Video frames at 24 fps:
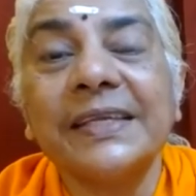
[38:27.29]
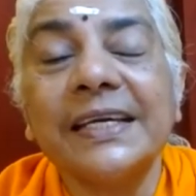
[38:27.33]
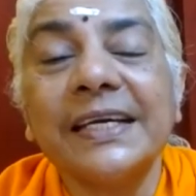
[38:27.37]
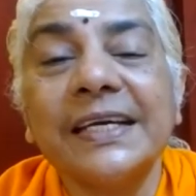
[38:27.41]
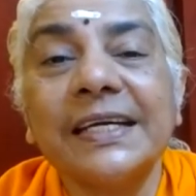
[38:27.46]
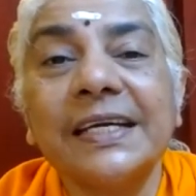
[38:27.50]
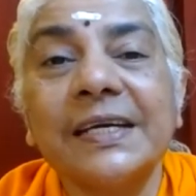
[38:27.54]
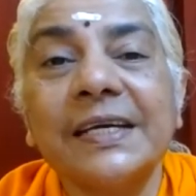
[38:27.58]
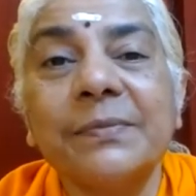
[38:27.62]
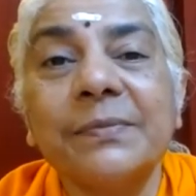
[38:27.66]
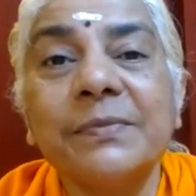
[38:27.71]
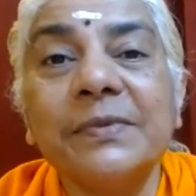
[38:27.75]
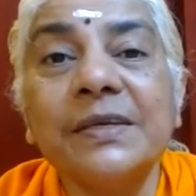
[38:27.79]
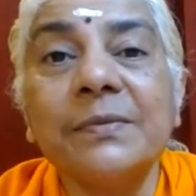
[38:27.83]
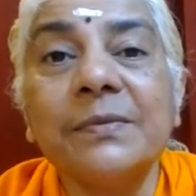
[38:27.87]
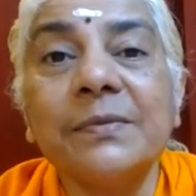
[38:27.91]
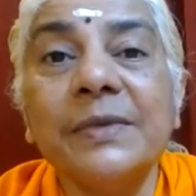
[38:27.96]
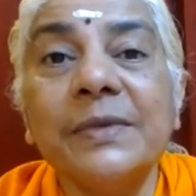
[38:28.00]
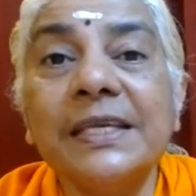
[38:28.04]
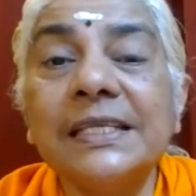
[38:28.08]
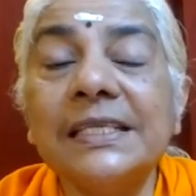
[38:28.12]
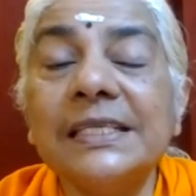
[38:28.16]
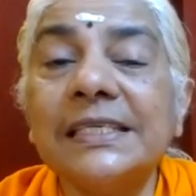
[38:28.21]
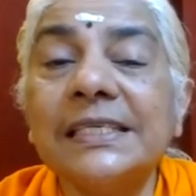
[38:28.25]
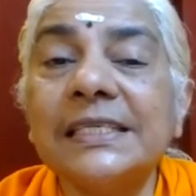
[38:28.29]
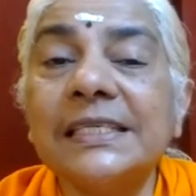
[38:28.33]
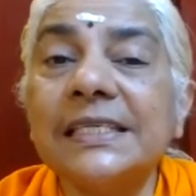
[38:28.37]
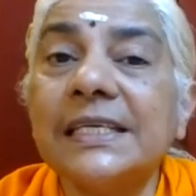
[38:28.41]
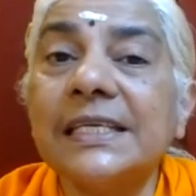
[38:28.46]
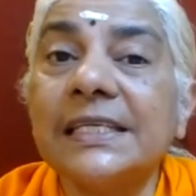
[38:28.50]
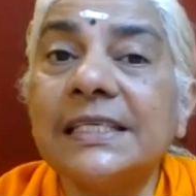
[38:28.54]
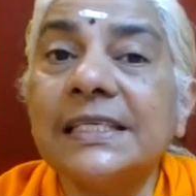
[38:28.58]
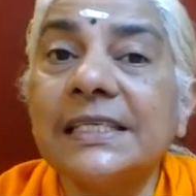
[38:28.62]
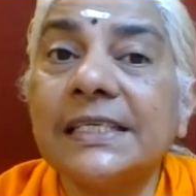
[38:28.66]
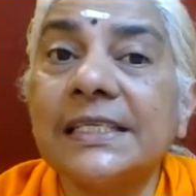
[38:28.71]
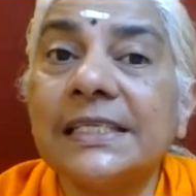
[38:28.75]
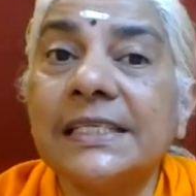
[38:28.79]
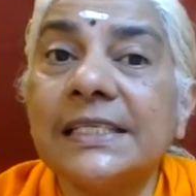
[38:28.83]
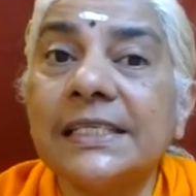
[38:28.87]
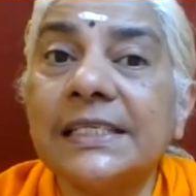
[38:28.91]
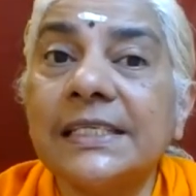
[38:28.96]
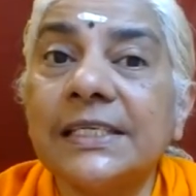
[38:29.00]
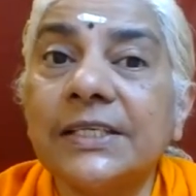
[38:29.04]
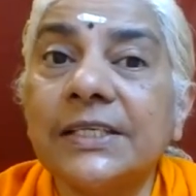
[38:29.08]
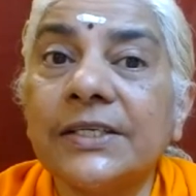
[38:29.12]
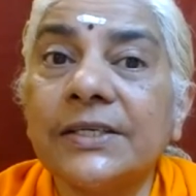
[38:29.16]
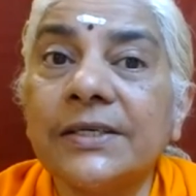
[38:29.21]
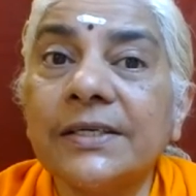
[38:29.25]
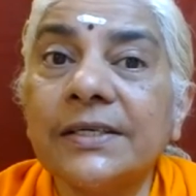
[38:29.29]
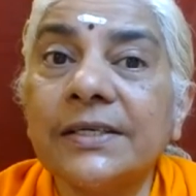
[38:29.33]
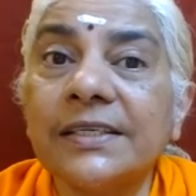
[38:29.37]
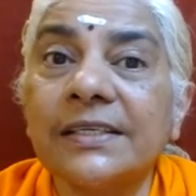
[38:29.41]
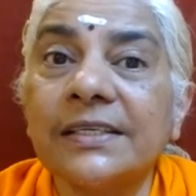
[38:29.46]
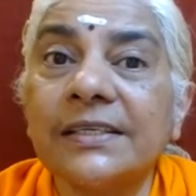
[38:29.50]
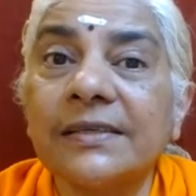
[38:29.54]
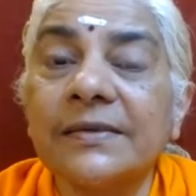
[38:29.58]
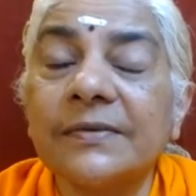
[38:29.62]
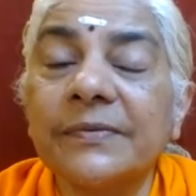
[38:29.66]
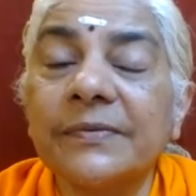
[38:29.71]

Agamya means it is not